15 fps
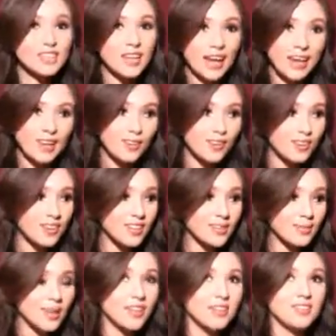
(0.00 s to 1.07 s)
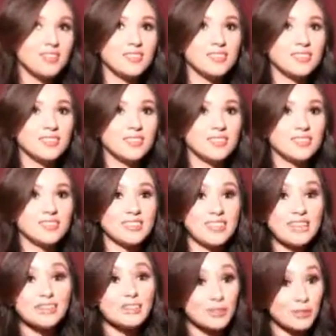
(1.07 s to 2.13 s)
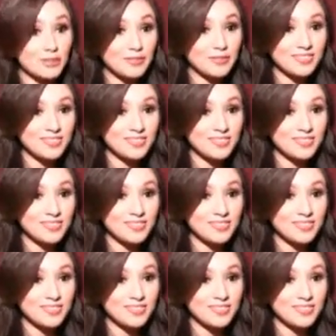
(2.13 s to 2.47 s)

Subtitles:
Icon, well, Taylor Swift